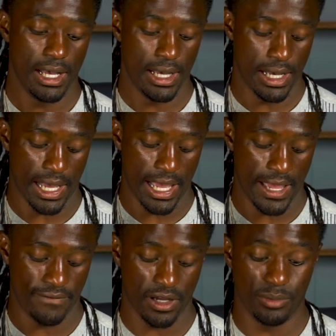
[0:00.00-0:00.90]
uh, I
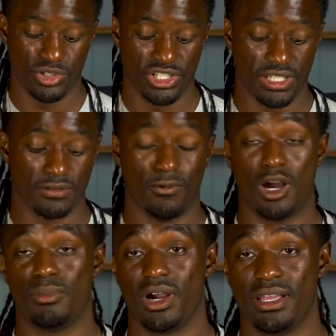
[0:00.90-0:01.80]
have a couple shares of
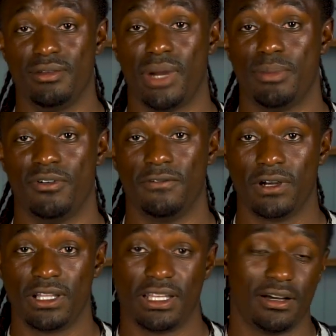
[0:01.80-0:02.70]
Walmart in my
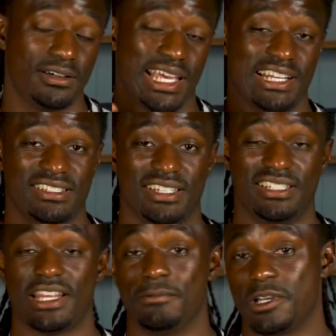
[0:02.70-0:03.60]
portfolio, had a
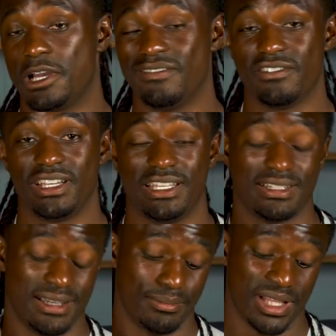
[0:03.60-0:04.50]
Z-shaped recovery,
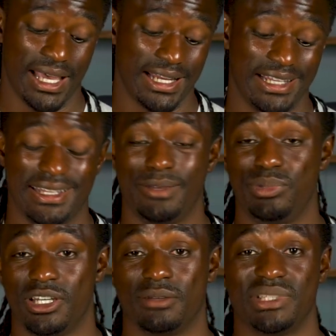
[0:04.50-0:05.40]
and I'm glad I did
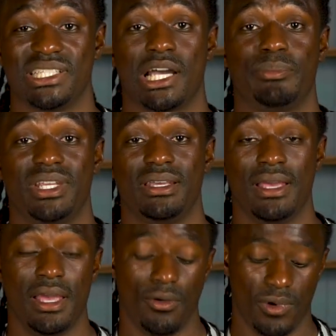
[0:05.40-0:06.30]
pick up this company
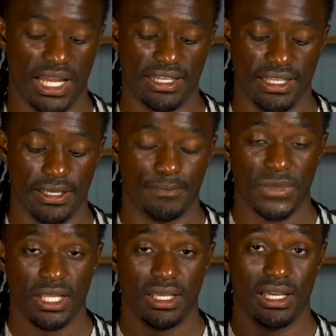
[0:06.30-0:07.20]
when I did.
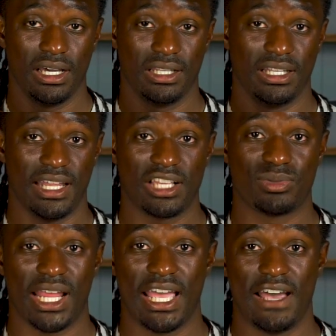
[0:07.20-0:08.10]
Uh, the next
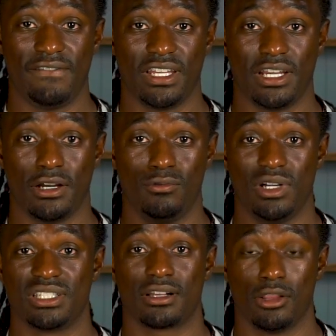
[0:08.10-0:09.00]
one I have in here
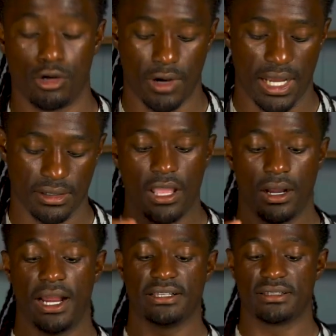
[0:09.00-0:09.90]
was Clorox.
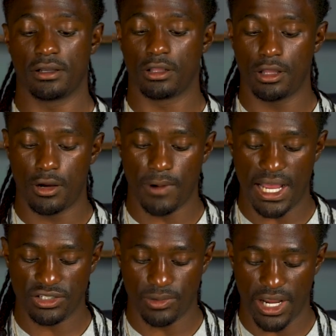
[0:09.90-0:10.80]
All right, so
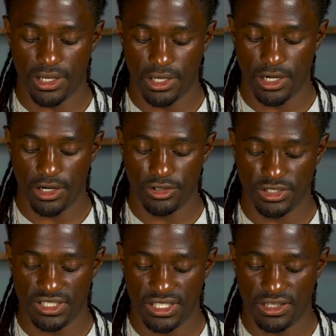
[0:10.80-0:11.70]
Clorox right here, you
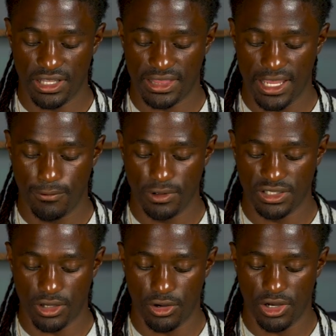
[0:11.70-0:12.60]
can see that they
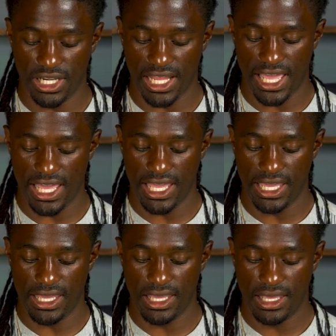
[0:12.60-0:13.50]
was on
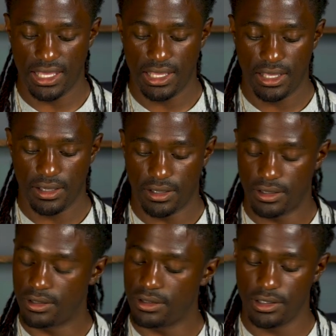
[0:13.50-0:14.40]
a
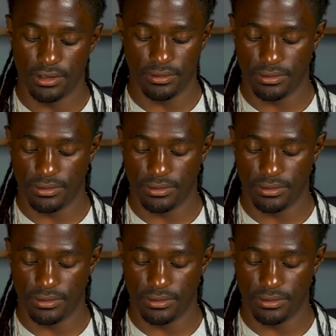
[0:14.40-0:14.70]
good